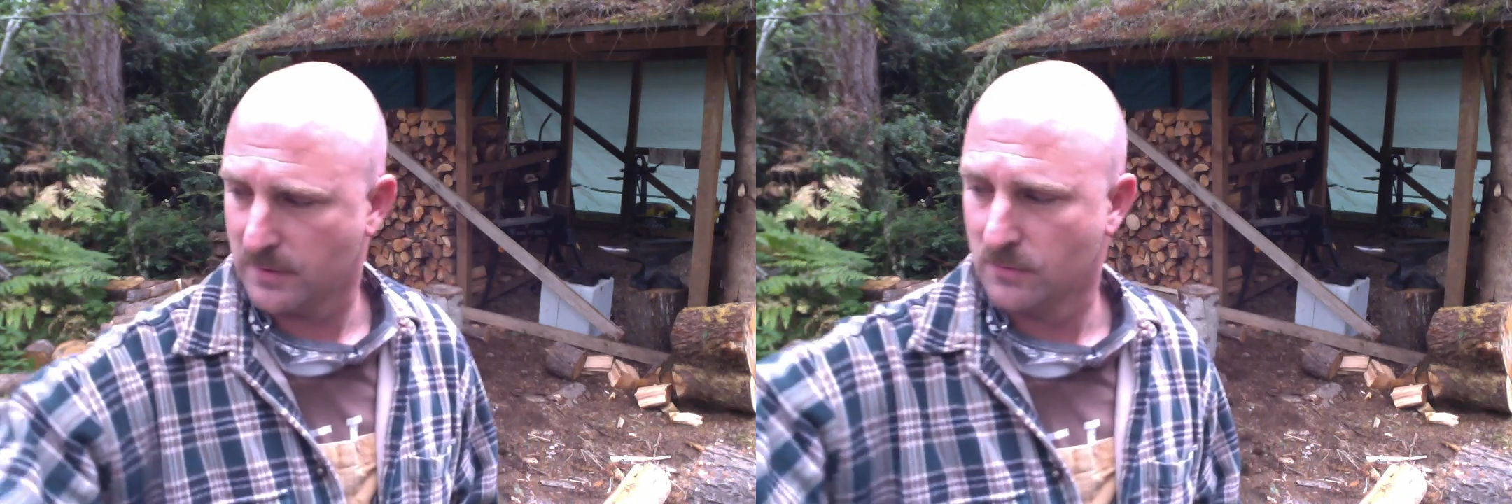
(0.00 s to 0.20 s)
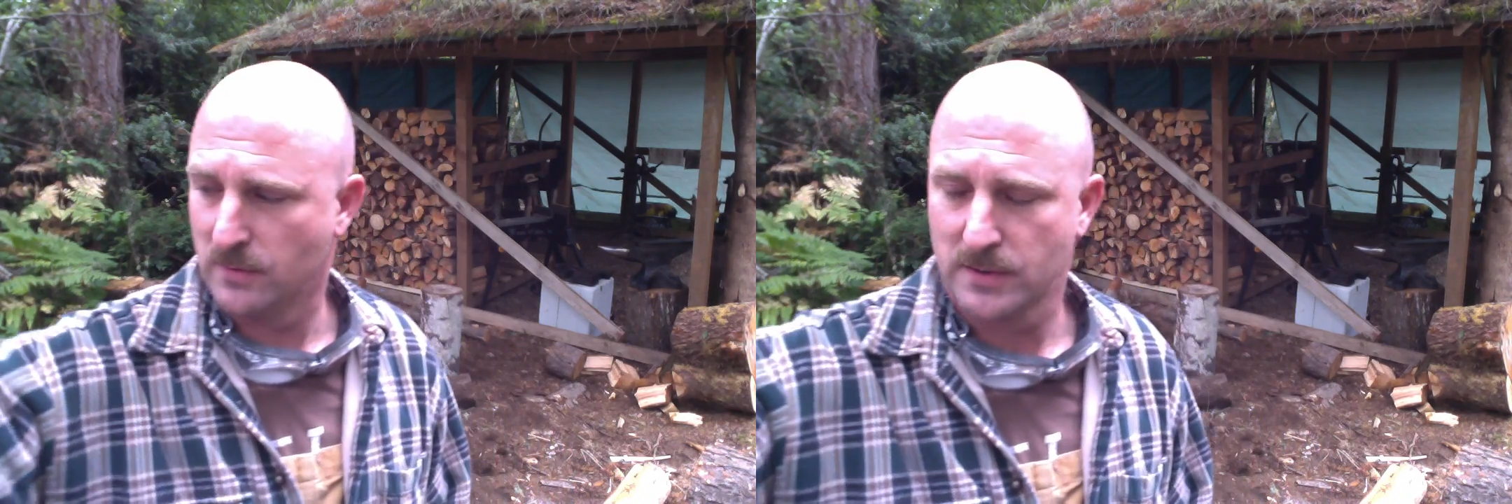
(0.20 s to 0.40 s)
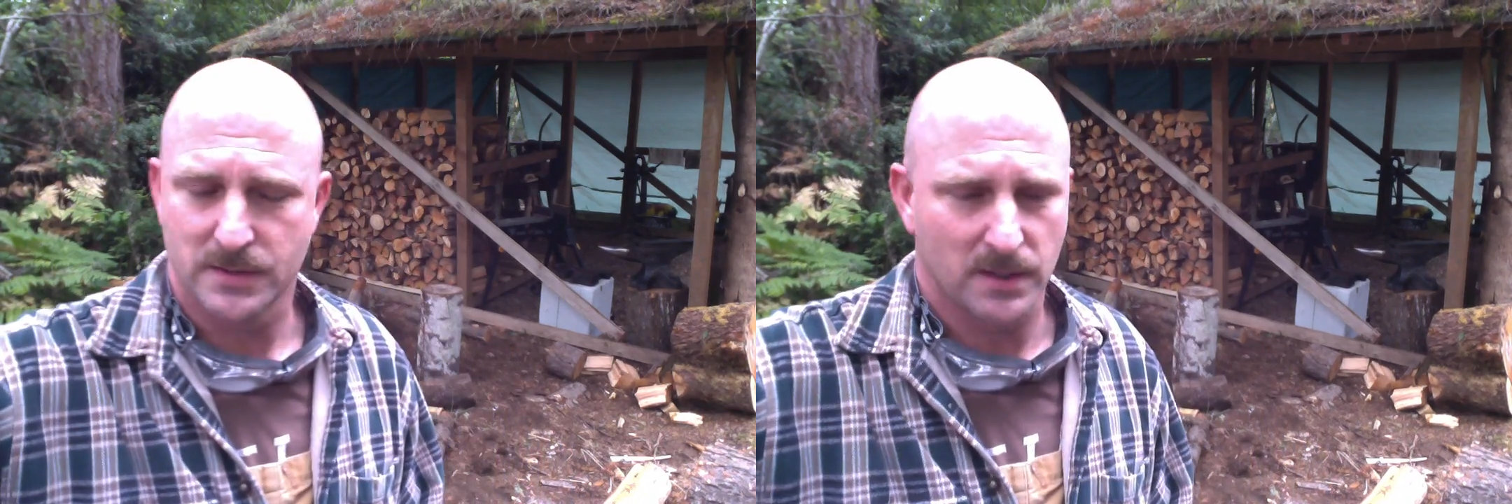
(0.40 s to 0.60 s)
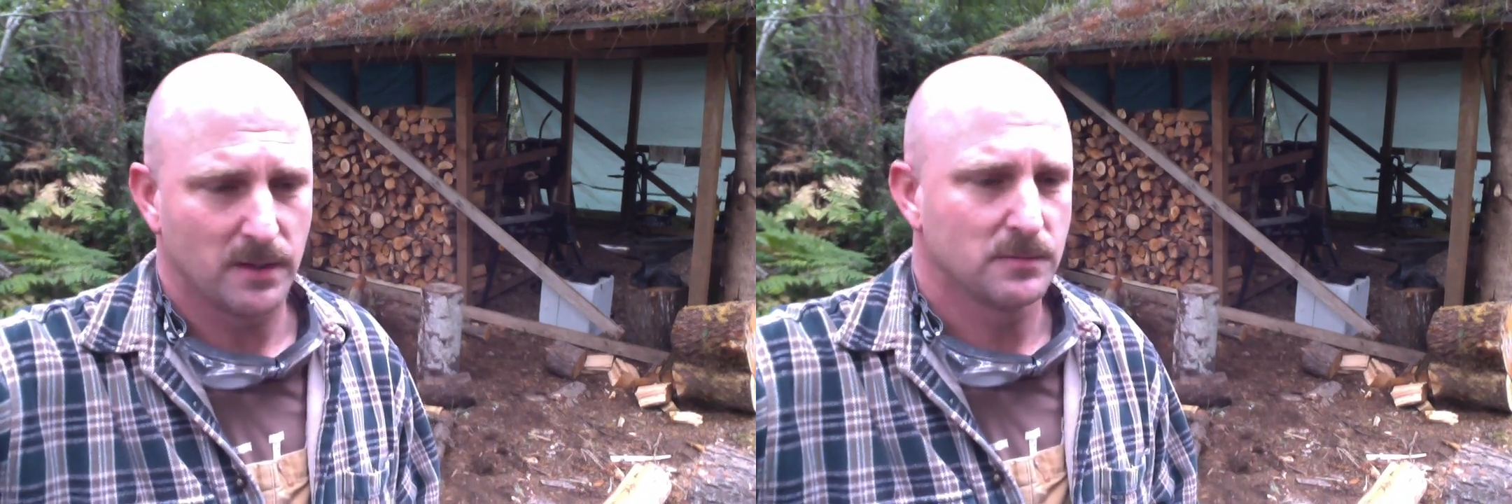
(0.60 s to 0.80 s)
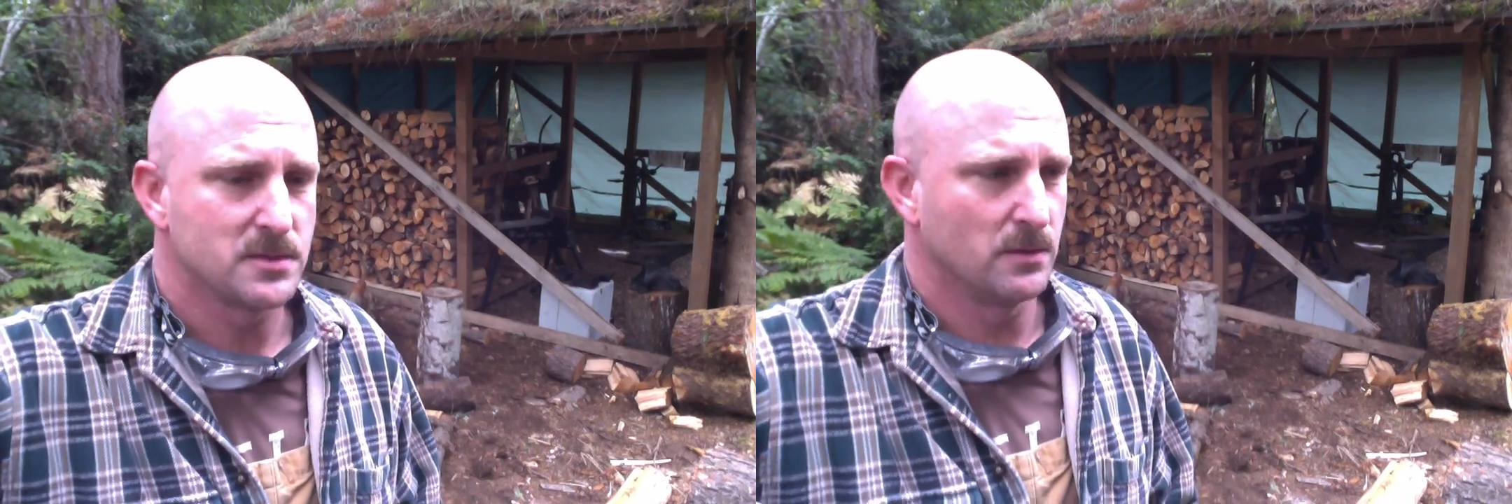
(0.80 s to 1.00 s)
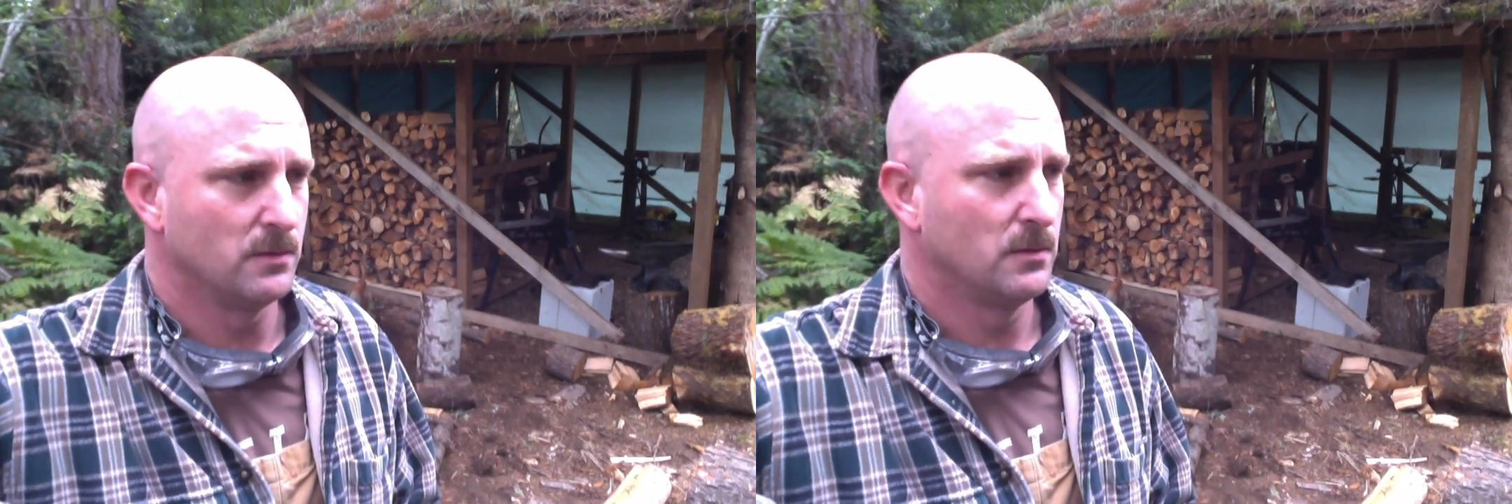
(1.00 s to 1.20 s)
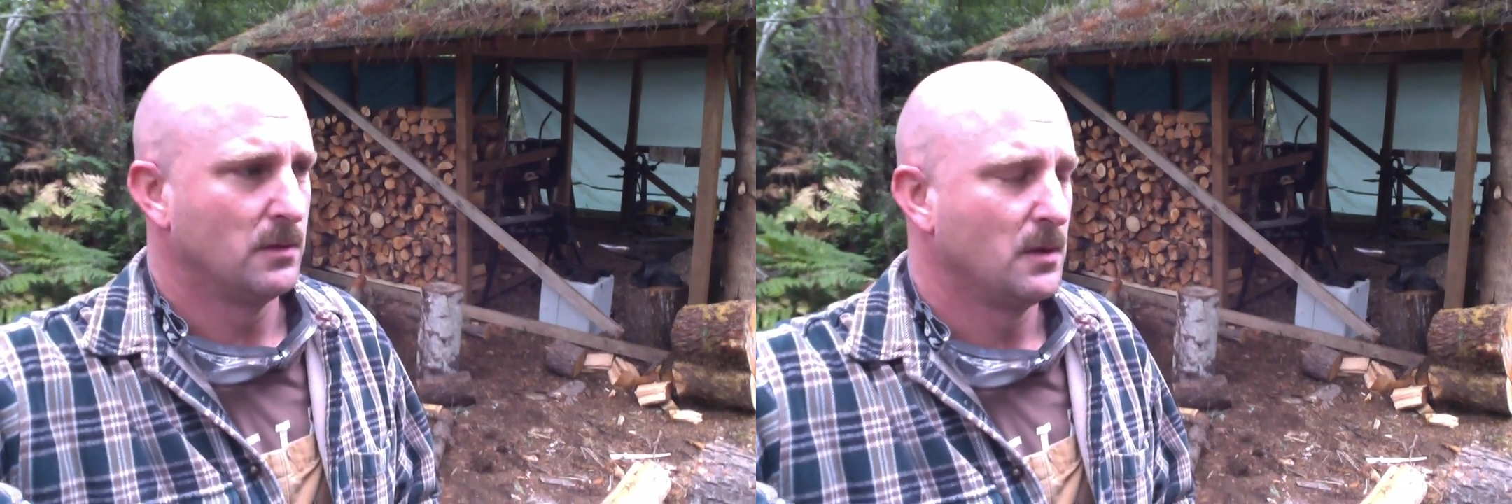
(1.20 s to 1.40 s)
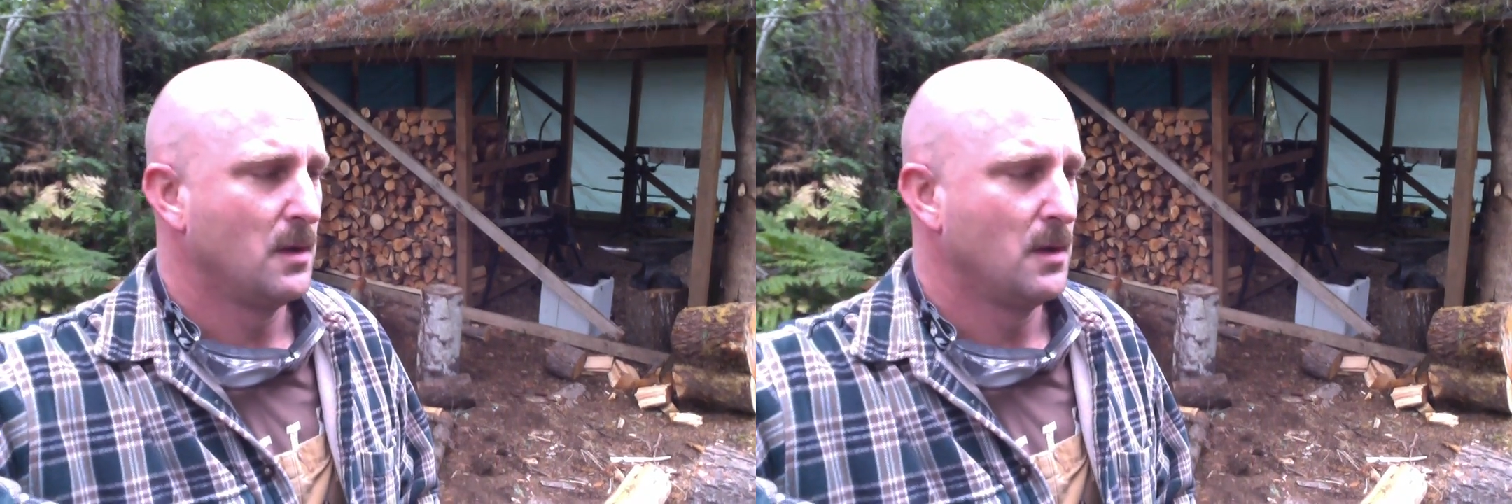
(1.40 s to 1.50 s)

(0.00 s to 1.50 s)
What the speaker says: in the wintertime, so